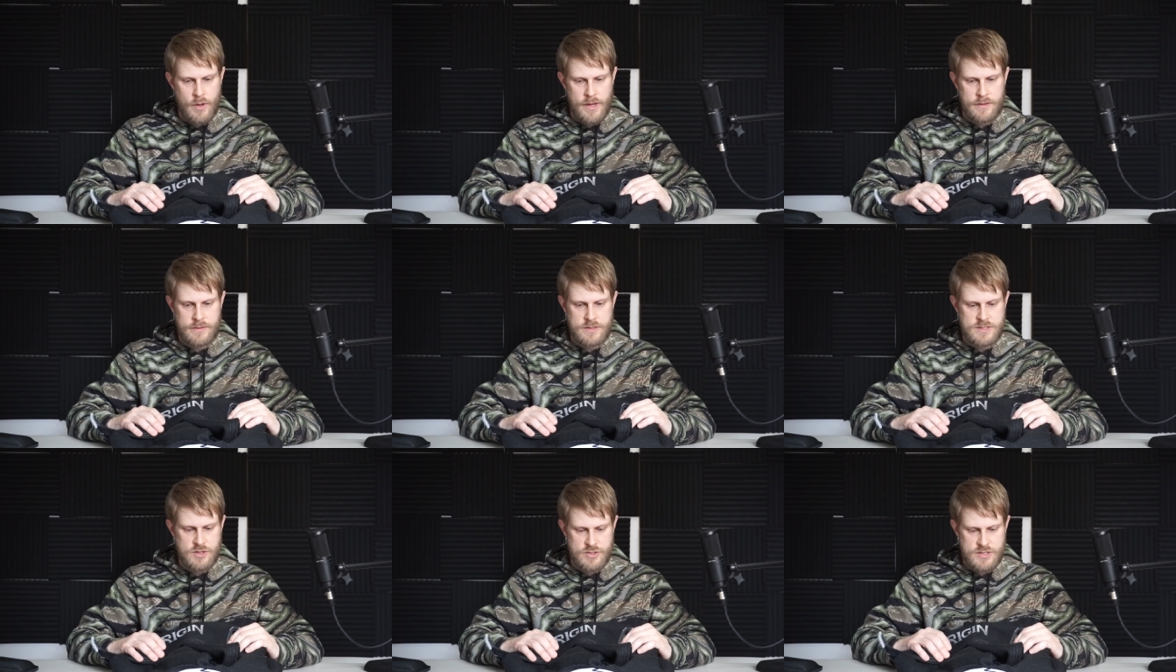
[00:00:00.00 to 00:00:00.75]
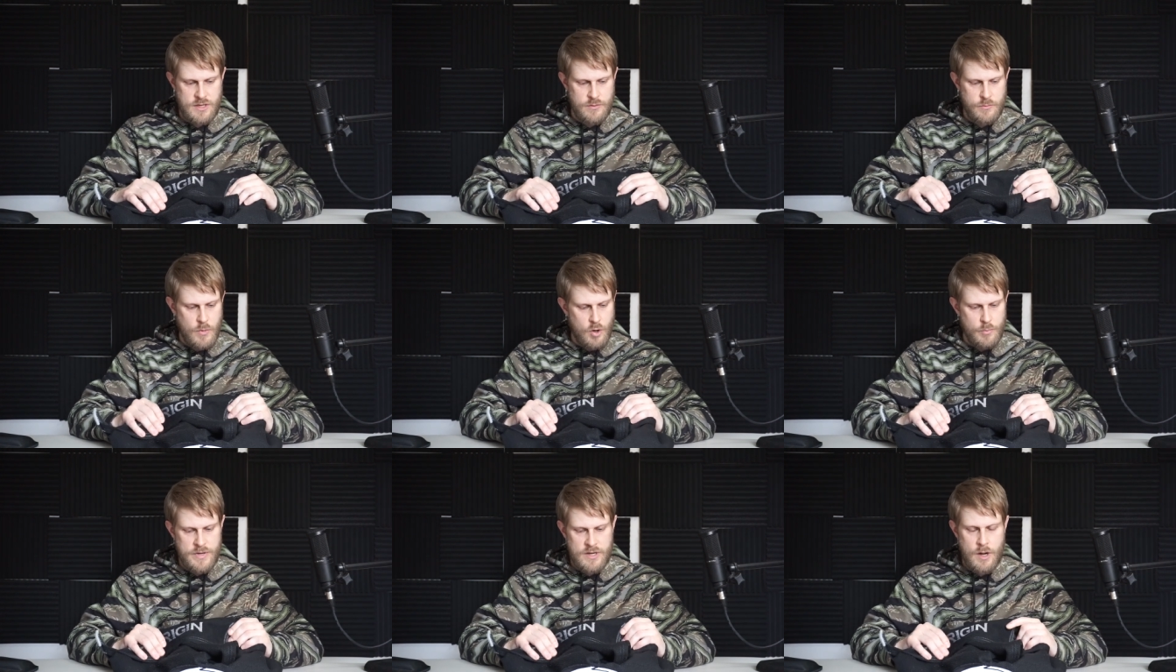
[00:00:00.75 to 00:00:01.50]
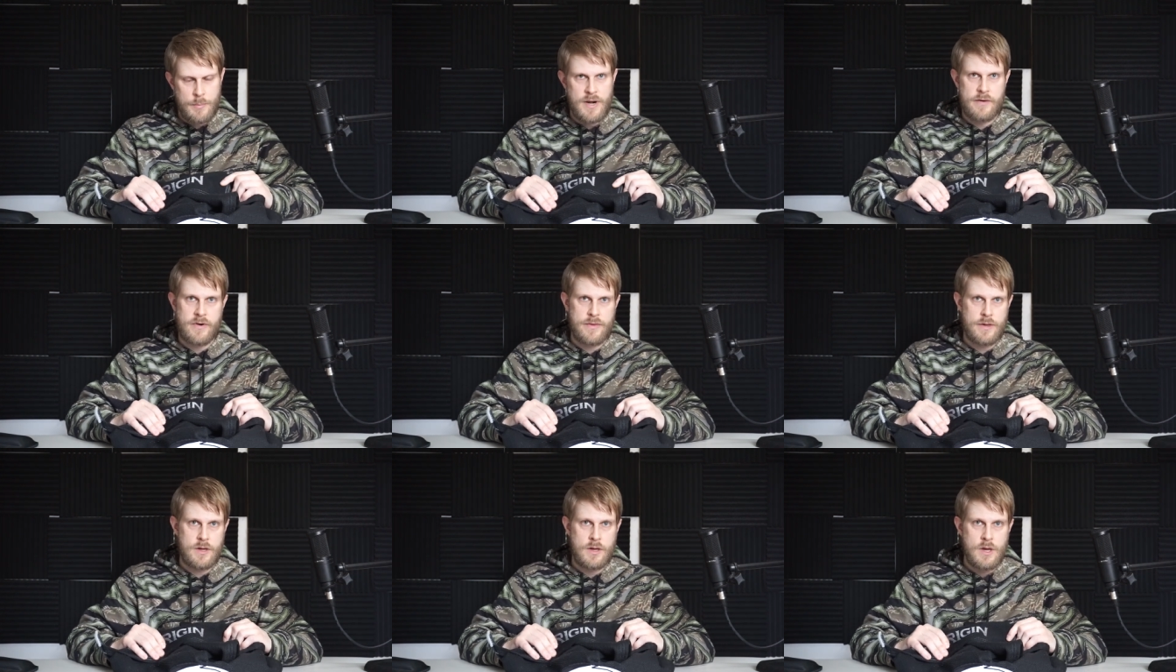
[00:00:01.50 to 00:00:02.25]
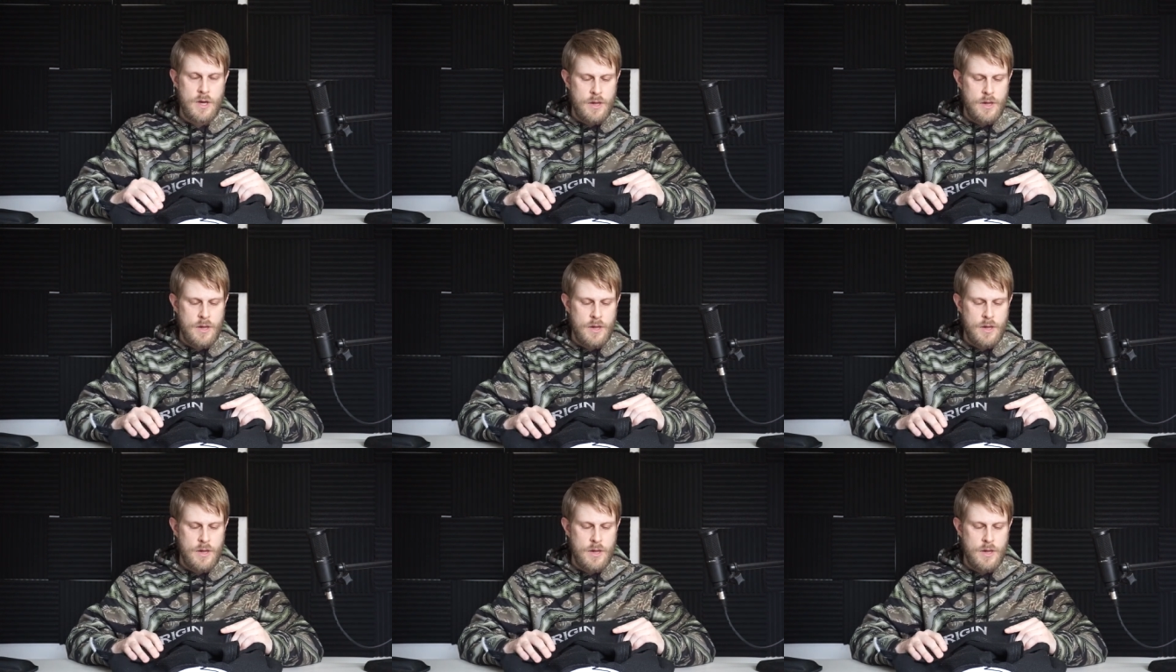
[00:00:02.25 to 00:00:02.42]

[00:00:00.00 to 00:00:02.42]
and this starts getting all beat up and everything,